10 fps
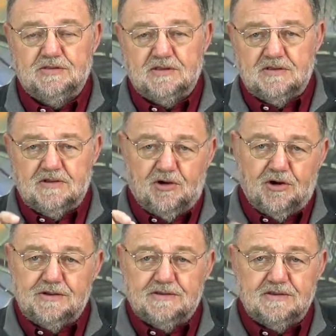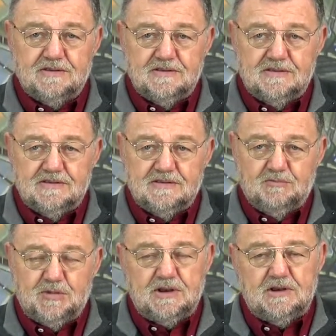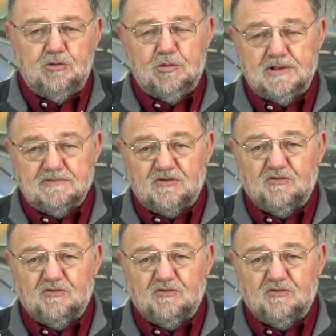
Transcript: technical magazine with Wolfgang Rudolph.